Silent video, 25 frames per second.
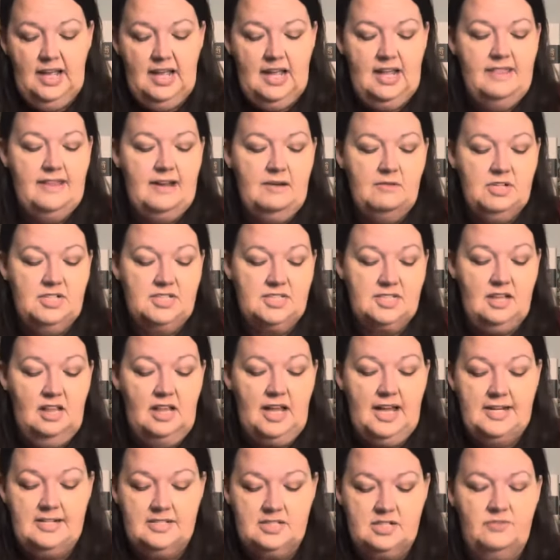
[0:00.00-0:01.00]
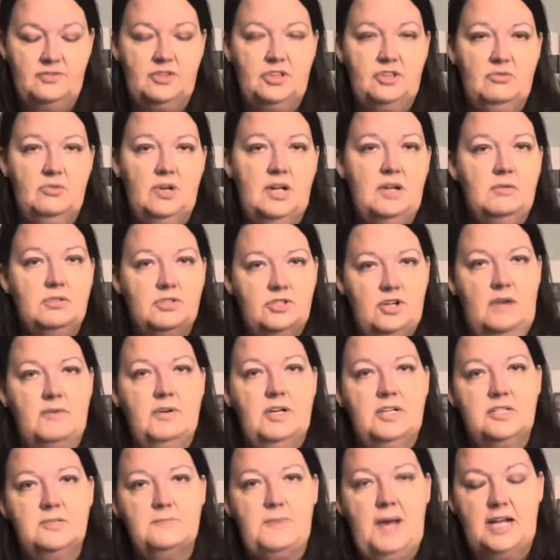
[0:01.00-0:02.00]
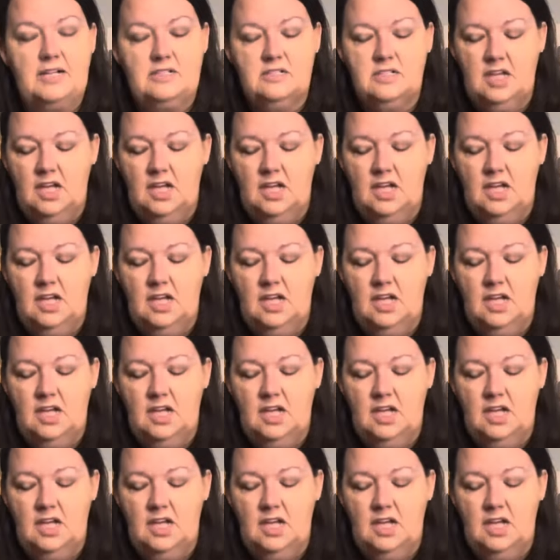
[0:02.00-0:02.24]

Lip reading: and that one is the lightest of the three, which I would expect.